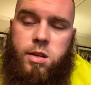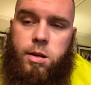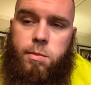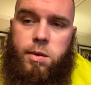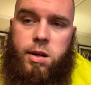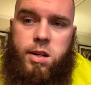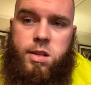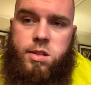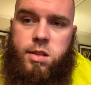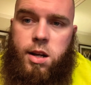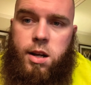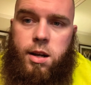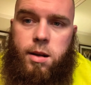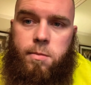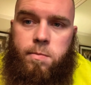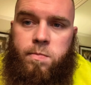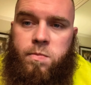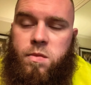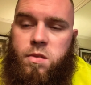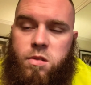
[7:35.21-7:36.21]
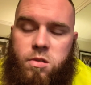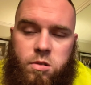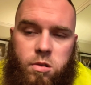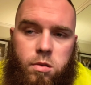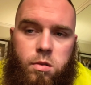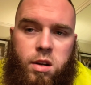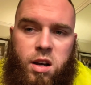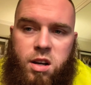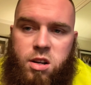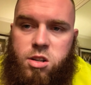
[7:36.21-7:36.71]
anybody's time.
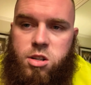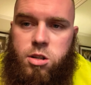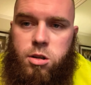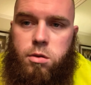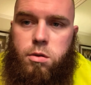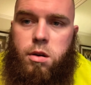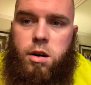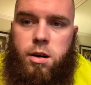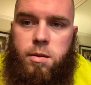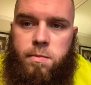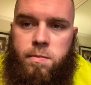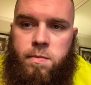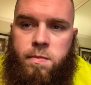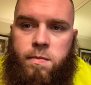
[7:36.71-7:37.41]
Do not show up